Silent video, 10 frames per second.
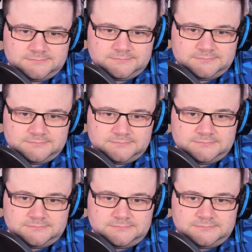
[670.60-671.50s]

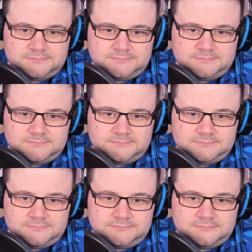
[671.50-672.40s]

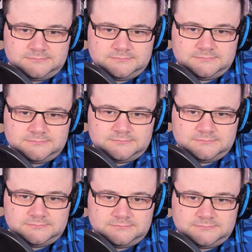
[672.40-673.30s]

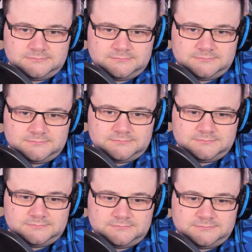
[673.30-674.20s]

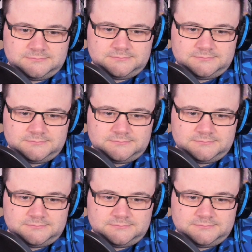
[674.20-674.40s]
Nothing is said.